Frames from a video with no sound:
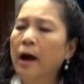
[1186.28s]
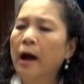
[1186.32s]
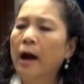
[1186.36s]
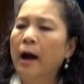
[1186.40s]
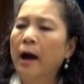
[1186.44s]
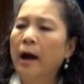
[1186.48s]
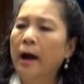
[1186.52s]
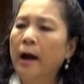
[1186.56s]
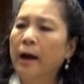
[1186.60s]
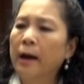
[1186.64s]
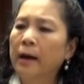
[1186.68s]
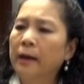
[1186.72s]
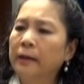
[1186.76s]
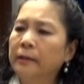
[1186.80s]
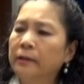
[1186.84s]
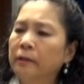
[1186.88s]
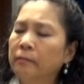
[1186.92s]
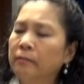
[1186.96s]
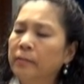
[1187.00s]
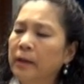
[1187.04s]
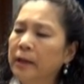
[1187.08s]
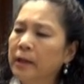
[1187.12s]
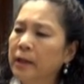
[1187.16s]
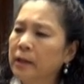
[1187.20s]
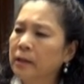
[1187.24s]
And the
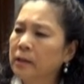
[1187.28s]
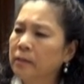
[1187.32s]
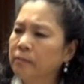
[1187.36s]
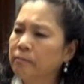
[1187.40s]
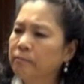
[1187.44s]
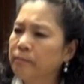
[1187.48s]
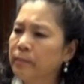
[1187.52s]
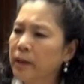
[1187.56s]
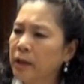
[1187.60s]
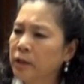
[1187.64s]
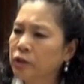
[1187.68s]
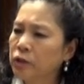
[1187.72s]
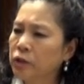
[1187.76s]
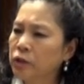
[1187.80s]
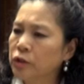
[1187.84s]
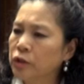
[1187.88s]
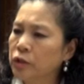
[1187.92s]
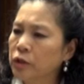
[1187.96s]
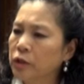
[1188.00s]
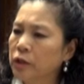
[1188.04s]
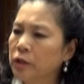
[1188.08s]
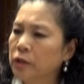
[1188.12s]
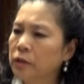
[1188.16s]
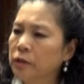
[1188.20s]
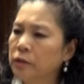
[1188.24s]
biennium budget
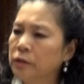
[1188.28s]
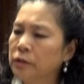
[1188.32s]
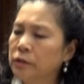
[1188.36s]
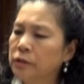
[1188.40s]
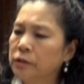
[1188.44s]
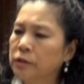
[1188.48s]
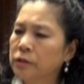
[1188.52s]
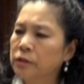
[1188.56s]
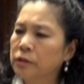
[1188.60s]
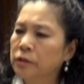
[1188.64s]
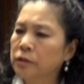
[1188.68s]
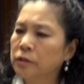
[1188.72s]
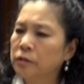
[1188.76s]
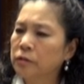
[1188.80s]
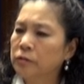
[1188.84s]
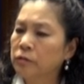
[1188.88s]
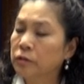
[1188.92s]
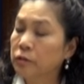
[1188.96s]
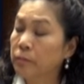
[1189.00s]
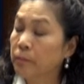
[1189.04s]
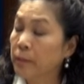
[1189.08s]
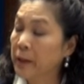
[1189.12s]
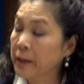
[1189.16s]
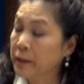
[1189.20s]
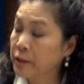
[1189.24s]
is
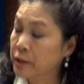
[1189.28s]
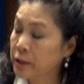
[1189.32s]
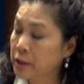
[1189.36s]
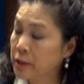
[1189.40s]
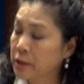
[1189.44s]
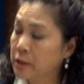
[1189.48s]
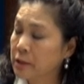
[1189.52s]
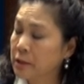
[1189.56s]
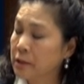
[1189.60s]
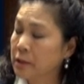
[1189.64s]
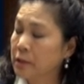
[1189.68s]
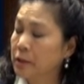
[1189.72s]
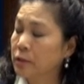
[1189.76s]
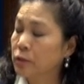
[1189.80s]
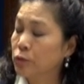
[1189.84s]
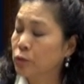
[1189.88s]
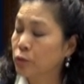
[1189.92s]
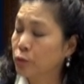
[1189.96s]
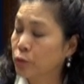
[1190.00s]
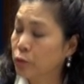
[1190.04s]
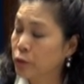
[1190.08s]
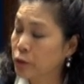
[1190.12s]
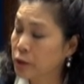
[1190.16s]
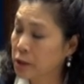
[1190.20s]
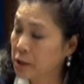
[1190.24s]
debated,
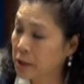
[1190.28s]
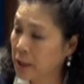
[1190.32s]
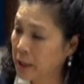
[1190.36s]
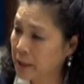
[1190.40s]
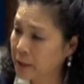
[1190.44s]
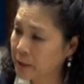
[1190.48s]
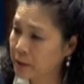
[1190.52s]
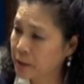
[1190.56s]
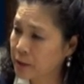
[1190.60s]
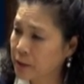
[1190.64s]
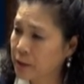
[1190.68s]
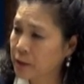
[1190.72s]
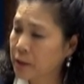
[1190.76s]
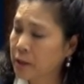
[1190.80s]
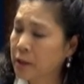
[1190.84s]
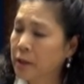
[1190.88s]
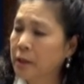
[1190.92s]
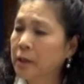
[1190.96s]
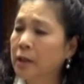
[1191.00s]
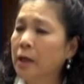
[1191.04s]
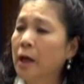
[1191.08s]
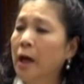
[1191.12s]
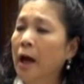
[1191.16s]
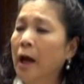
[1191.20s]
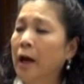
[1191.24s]
scrutinized
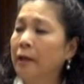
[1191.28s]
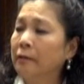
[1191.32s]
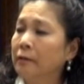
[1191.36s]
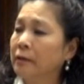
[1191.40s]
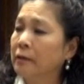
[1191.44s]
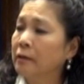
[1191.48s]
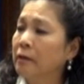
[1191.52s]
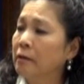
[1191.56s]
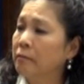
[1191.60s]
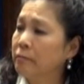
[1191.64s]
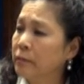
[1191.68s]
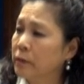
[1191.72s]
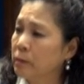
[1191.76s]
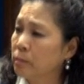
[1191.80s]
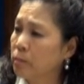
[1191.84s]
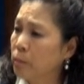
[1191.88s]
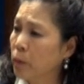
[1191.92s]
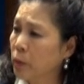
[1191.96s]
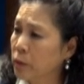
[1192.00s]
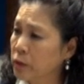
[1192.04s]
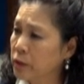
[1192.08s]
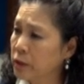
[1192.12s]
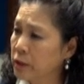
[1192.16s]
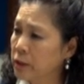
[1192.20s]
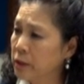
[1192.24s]
at the governing
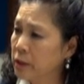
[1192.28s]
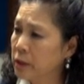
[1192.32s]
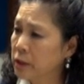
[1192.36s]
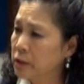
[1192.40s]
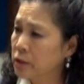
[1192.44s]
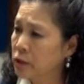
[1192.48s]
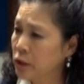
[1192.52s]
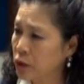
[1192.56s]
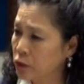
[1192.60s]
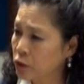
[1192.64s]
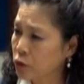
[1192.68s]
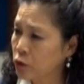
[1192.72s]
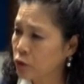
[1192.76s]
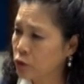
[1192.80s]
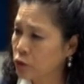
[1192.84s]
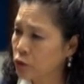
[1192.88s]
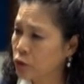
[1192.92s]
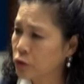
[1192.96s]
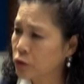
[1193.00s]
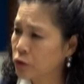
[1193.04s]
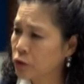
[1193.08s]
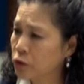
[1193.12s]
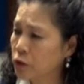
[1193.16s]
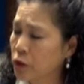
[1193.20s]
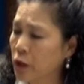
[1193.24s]
body
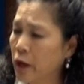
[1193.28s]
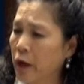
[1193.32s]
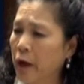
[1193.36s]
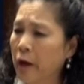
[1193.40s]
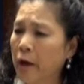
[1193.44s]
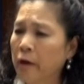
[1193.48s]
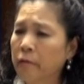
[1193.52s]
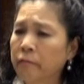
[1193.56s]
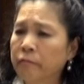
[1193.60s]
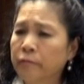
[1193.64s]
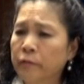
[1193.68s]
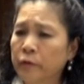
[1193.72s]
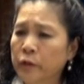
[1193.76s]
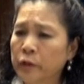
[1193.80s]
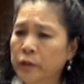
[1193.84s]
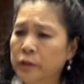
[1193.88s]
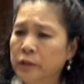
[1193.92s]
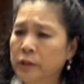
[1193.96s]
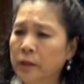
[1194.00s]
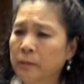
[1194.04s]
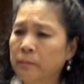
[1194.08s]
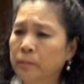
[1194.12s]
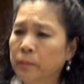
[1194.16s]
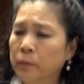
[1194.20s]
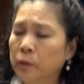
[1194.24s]
sessions. For
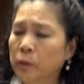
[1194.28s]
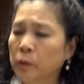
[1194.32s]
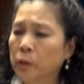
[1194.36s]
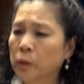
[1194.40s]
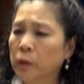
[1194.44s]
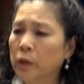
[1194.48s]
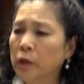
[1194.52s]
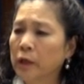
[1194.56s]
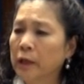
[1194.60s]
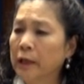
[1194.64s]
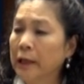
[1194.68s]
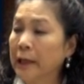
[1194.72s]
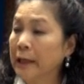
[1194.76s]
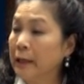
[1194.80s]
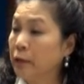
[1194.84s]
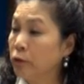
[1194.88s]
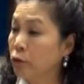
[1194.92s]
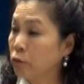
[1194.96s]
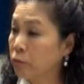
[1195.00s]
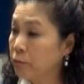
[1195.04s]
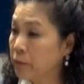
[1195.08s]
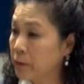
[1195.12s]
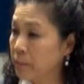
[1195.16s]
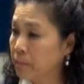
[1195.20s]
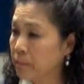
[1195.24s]
example, in
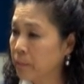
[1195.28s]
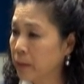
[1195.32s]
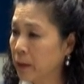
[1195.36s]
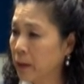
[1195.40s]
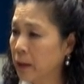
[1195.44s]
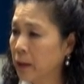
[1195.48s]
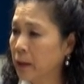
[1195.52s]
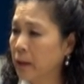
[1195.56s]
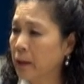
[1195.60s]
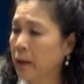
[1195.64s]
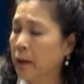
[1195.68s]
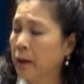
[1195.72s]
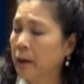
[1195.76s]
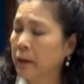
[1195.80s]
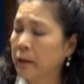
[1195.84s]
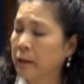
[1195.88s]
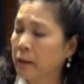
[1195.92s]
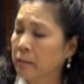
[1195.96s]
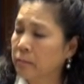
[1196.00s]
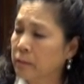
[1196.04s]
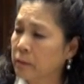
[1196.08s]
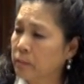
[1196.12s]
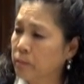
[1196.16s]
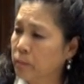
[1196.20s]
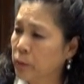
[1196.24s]
November,
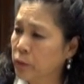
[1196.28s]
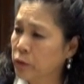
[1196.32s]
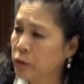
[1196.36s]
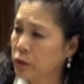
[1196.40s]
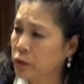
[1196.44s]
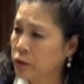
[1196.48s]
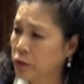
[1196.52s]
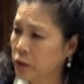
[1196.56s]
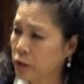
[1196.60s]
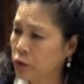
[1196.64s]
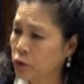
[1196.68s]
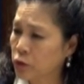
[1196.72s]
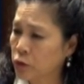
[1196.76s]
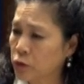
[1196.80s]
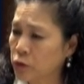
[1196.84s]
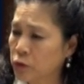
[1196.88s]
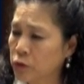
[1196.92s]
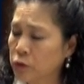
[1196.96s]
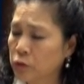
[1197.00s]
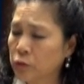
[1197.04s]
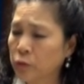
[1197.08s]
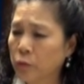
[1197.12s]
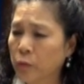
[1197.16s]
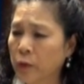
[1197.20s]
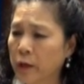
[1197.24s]
governing body
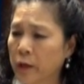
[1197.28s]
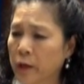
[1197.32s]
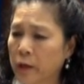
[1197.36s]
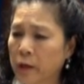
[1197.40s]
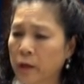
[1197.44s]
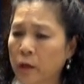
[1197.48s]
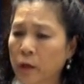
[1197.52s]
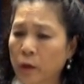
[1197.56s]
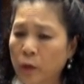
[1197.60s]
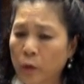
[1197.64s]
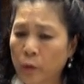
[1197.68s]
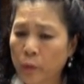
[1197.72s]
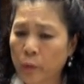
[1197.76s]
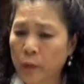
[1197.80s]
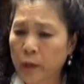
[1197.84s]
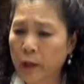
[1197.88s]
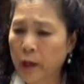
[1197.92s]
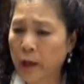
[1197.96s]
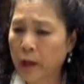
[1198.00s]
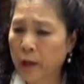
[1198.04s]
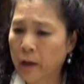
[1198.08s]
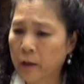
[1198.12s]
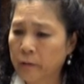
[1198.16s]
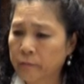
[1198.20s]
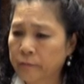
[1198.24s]
sessions where we
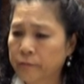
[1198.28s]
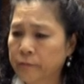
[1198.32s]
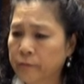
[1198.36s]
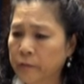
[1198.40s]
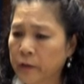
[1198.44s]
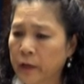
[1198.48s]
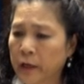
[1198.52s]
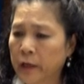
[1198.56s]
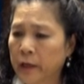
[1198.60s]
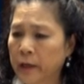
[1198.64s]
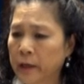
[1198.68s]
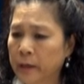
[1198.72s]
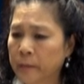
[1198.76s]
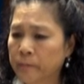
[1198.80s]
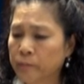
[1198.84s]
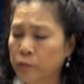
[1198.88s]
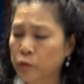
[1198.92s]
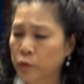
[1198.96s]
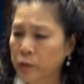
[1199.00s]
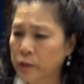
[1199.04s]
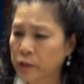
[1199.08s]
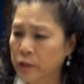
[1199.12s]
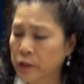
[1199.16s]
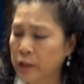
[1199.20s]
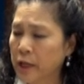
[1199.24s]
have
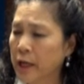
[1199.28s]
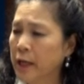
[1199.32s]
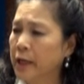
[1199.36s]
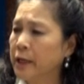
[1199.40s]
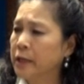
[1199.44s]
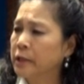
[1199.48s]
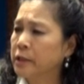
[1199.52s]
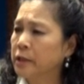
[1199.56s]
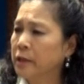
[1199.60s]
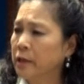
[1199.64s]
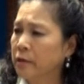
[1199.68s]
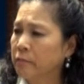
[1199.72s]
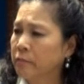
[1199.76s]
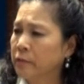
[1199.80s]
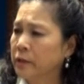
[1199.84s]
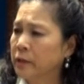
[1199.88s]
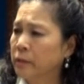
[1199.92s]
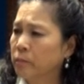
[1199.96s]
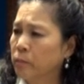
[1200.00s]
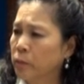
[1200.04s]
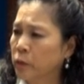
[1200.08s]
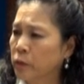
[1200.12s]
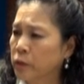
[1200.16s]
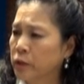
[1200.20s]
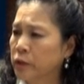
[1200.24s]
28
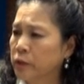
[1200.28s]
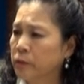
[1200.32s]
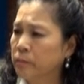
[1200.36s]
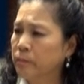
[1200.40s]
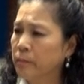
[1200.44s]
governing body